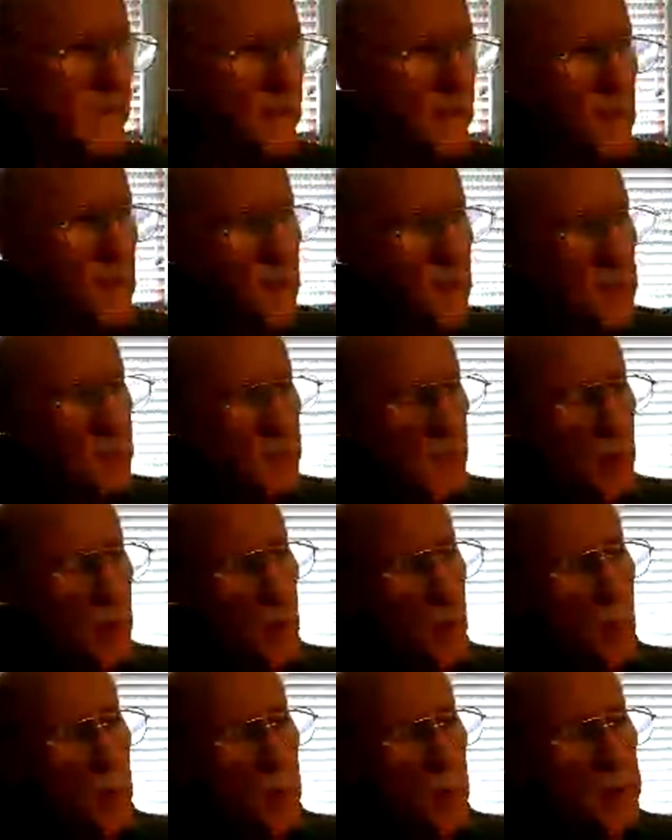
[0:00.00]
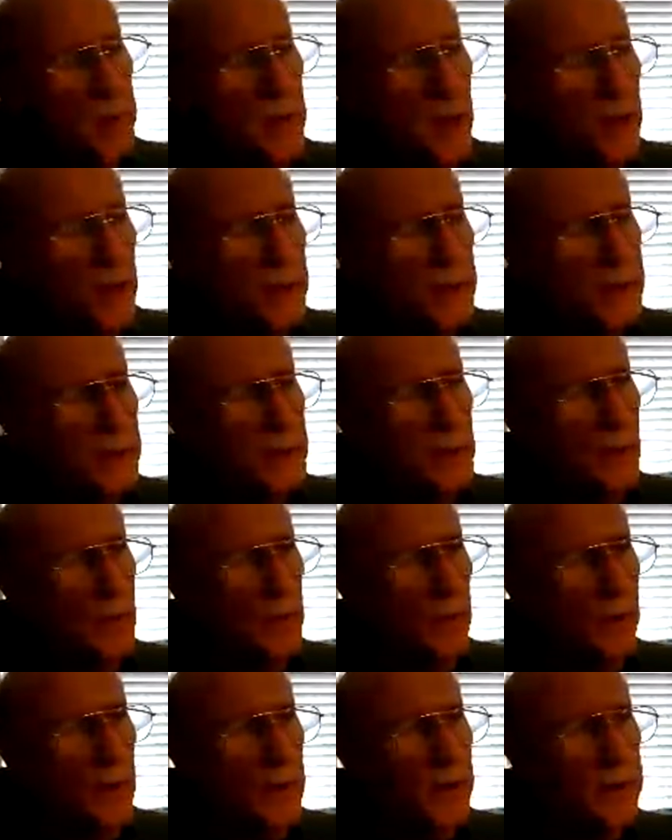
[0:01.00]
So you want to know this
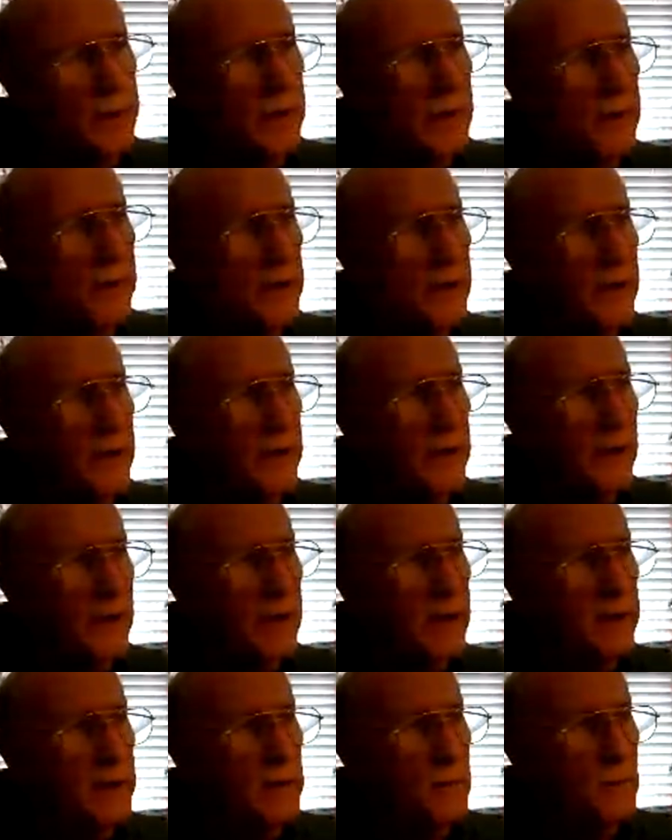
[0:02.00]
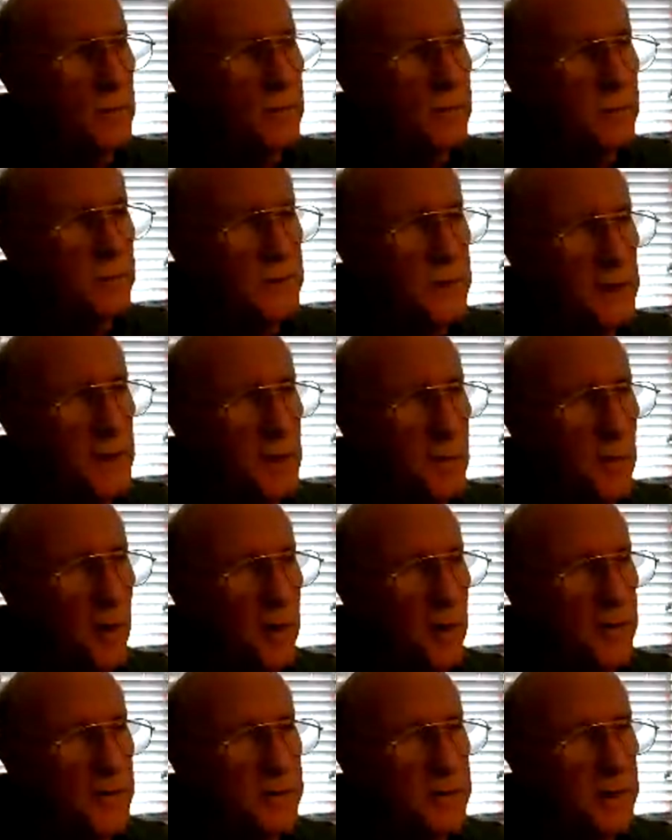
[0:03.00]
neuron, and you see the parts
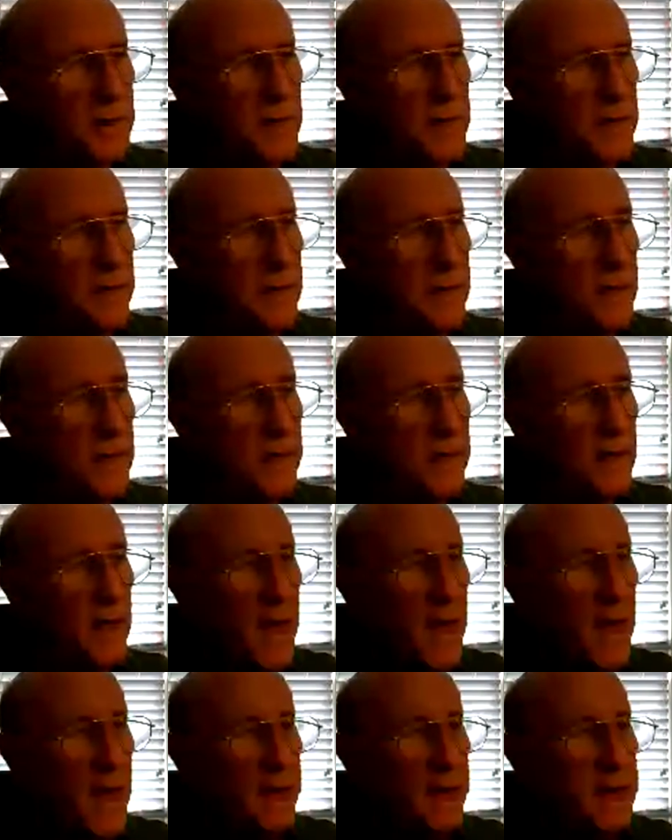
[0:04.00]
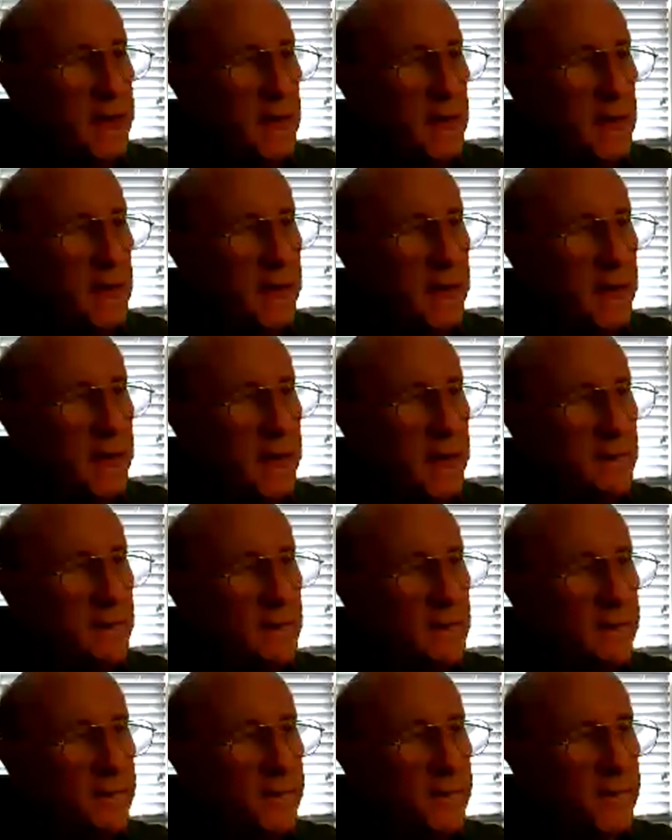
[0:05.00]
there: axon,
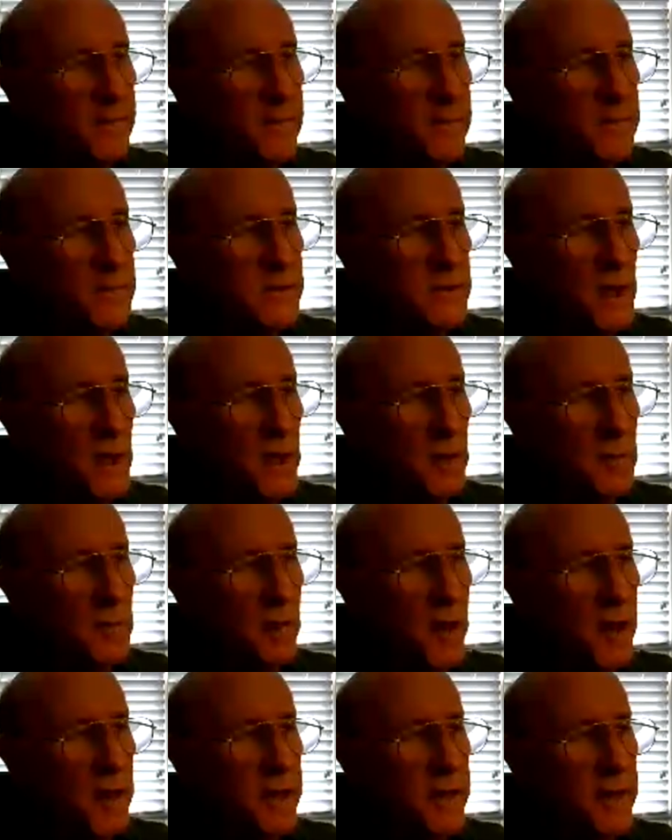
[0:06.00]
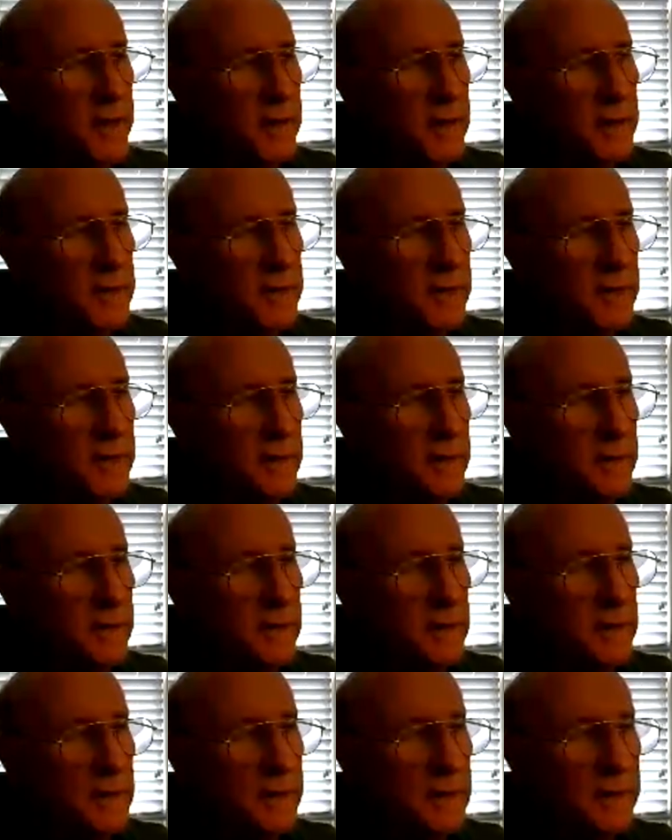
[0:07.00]
cell body.
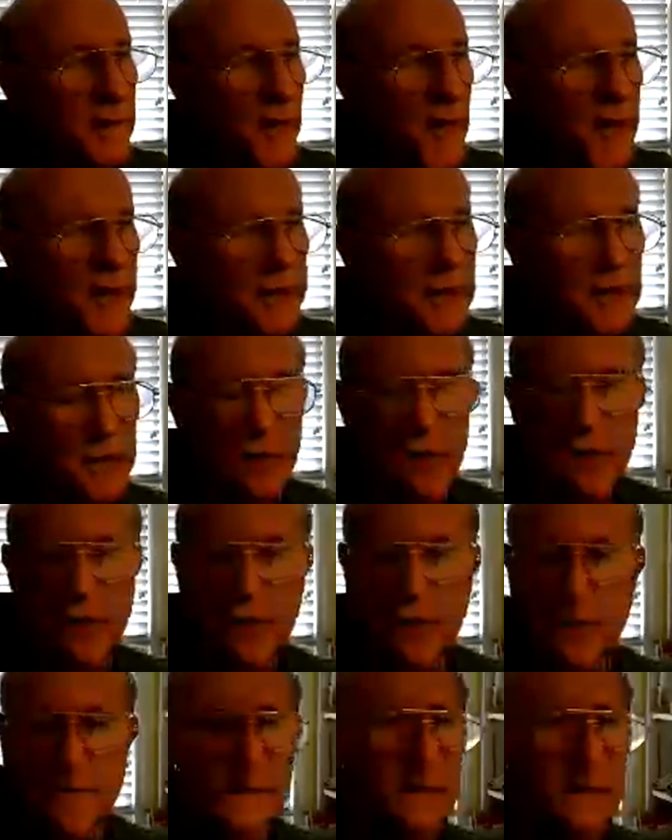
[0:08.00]
Axon is a